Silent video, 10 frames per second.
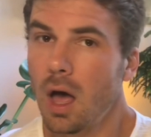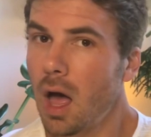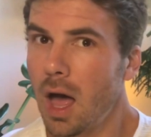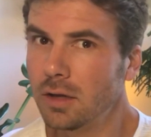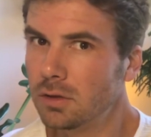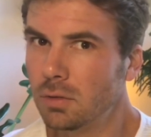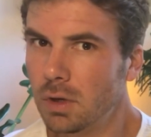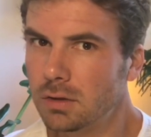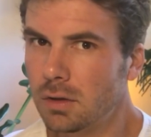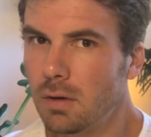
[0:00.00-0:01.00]
as to
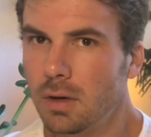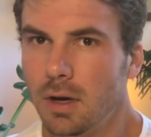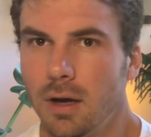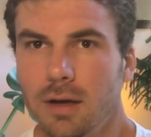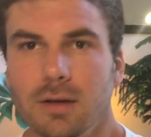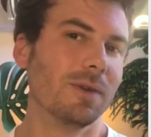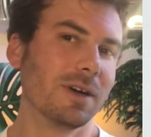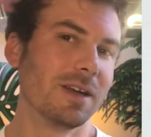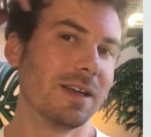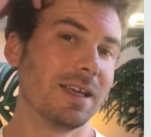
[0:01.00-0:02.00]
what's going on. We're
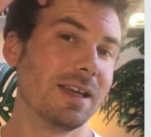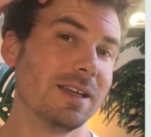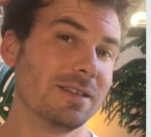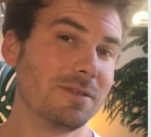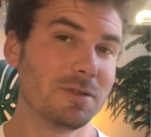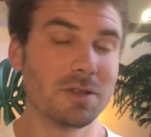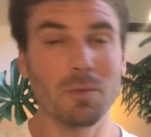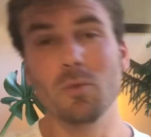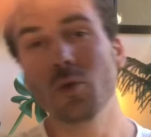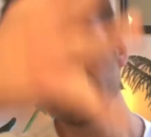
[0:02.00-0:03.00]
gonna get into
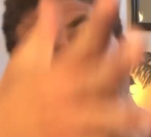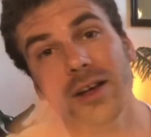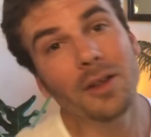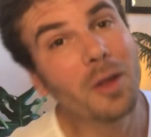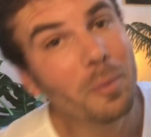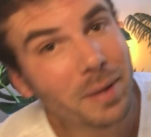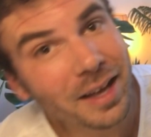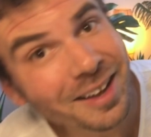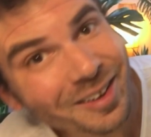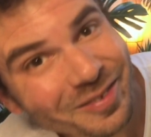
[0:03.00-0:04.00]
some real
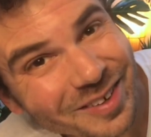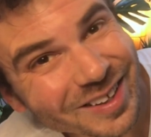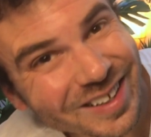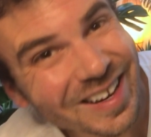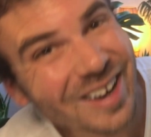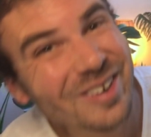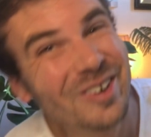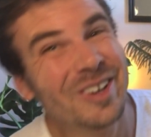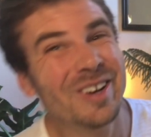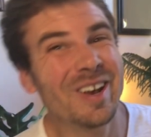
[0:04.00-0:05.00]
pink philodendron.